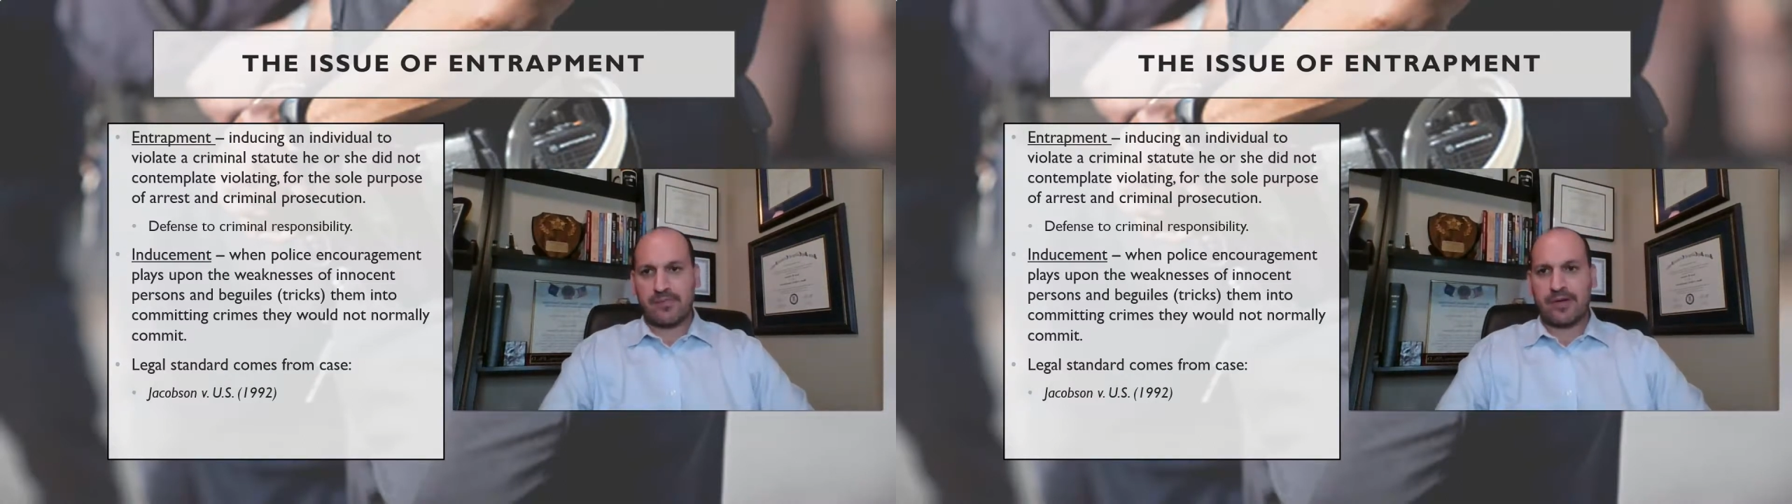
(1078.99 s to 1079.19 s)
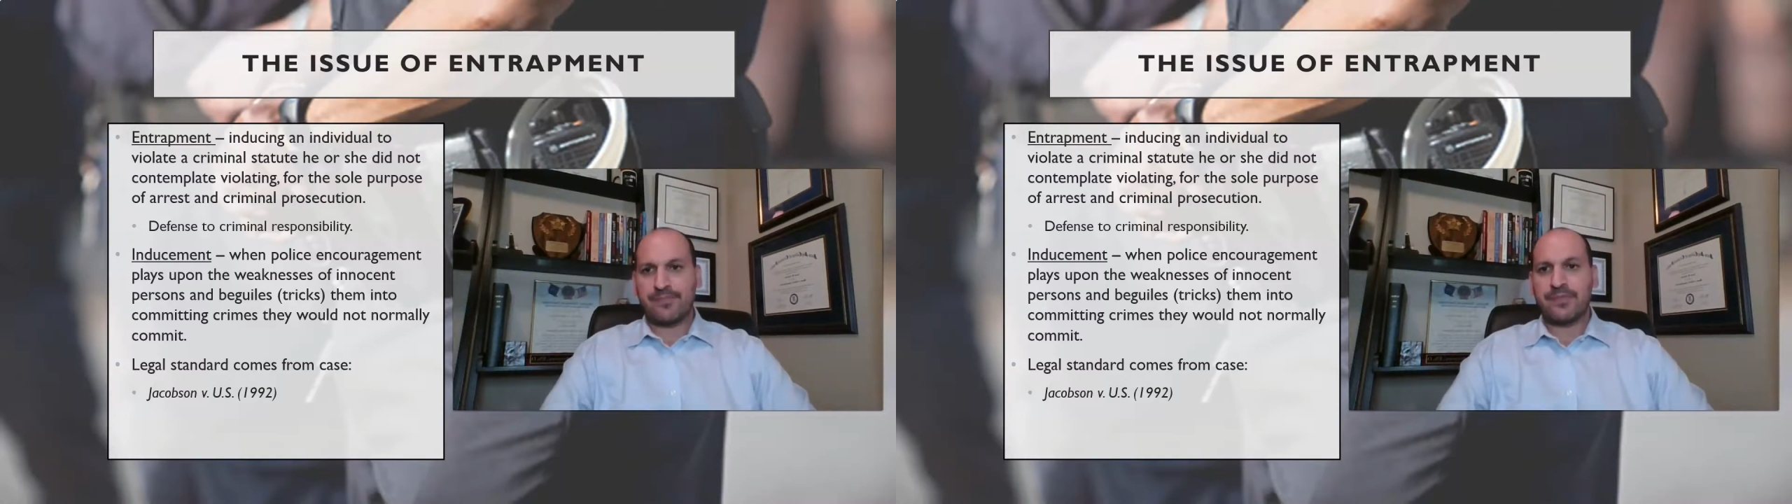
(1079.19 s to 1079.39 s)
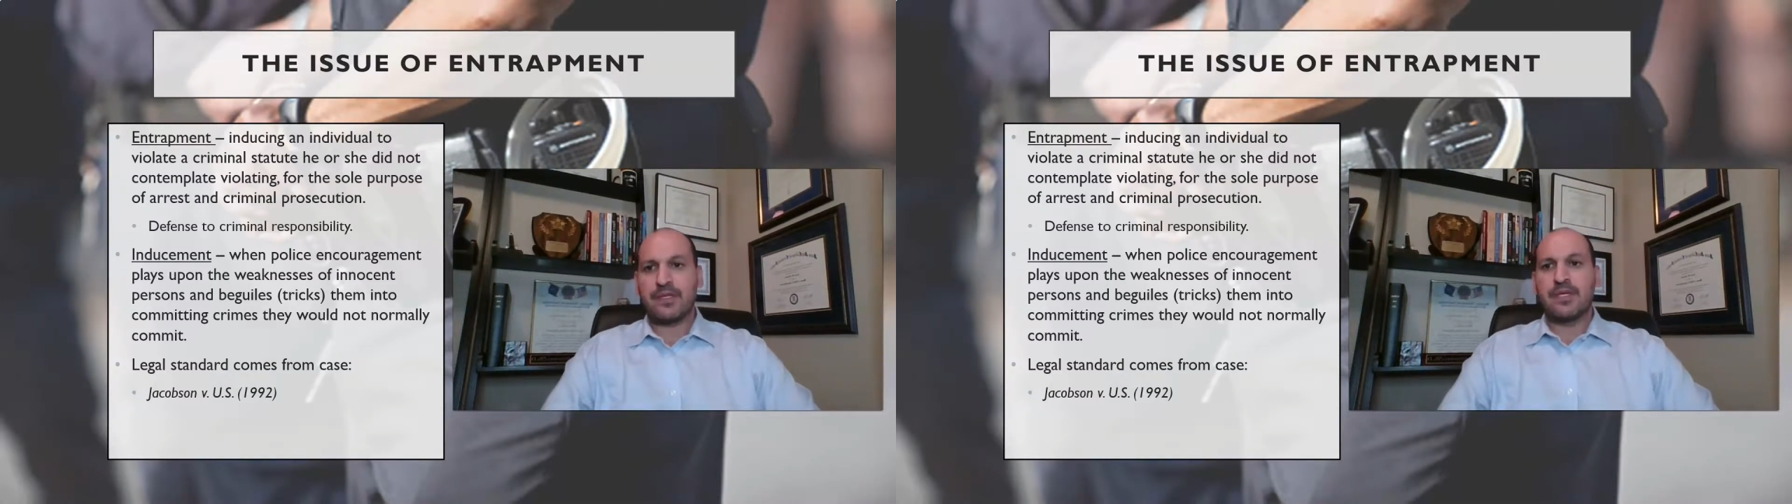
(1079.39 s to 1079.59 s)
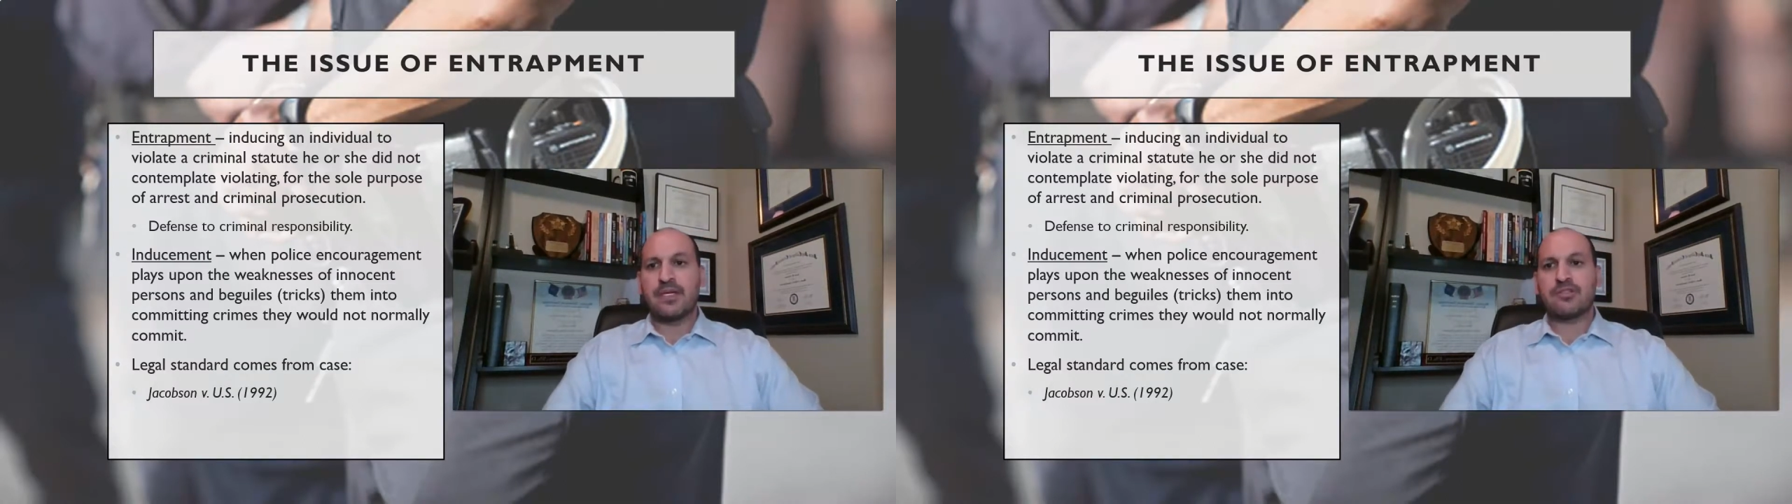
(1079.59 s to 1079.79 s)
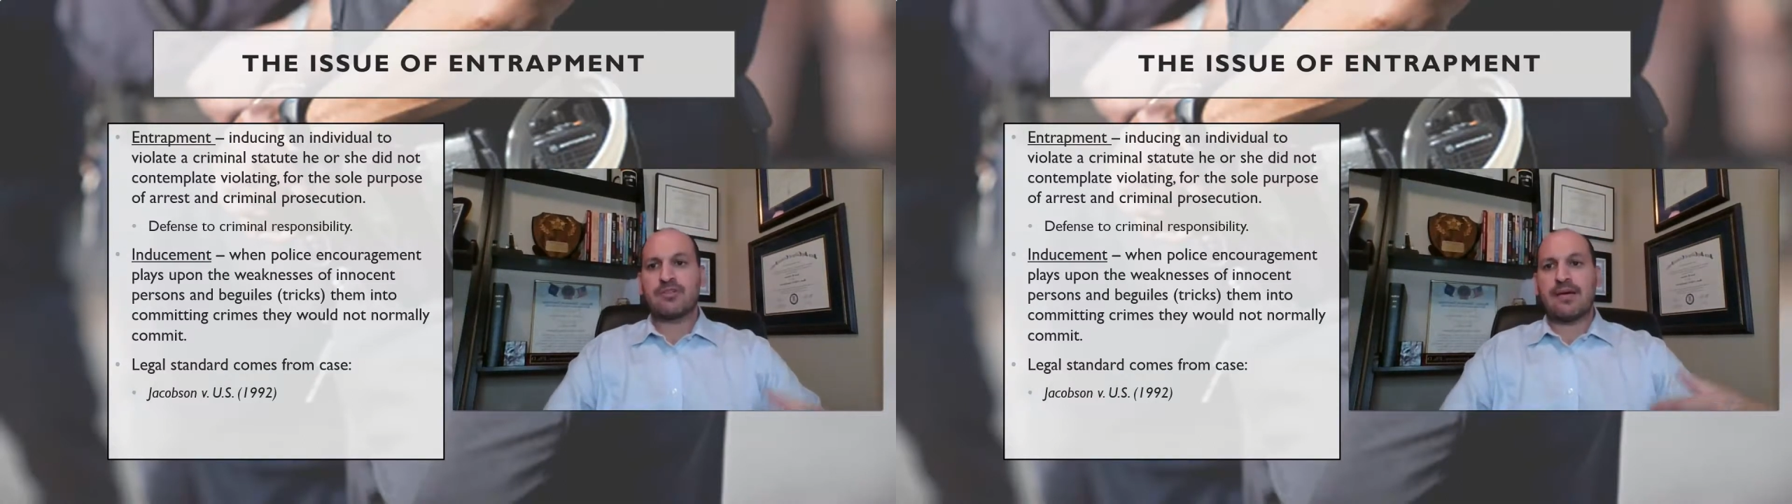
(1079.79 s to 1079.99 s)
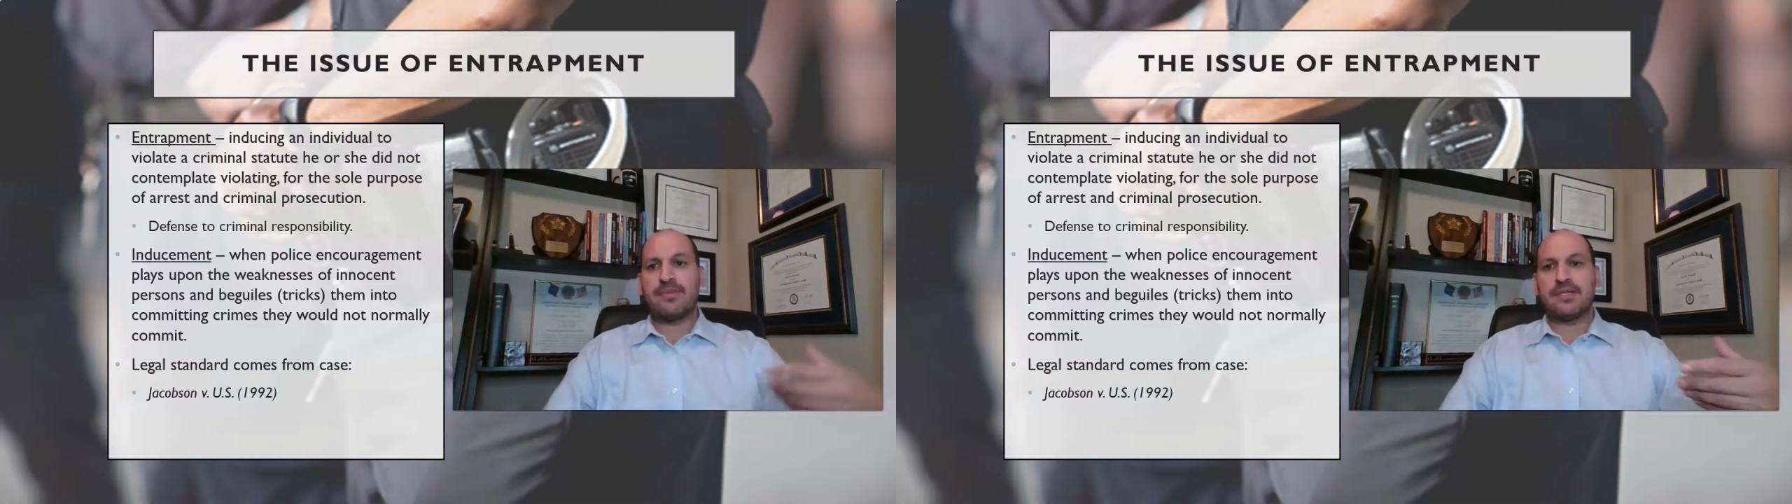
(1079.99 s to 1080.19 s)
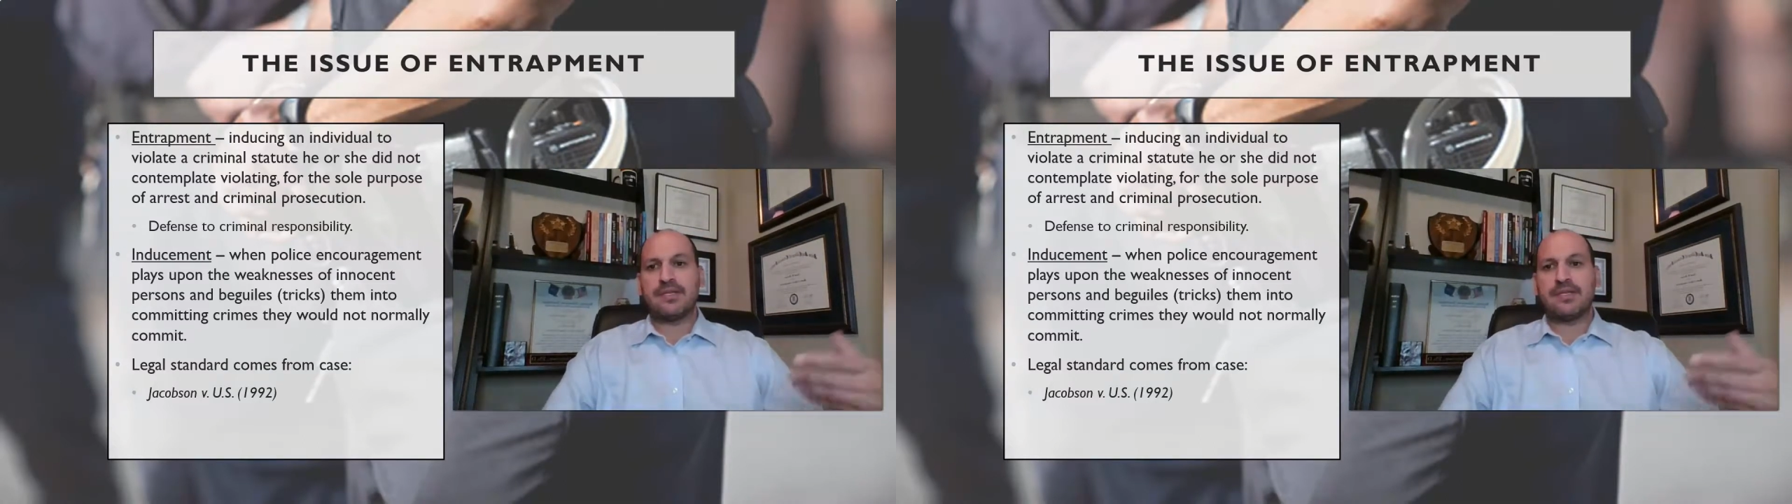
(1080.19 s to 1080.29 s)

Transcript: right? Entrapment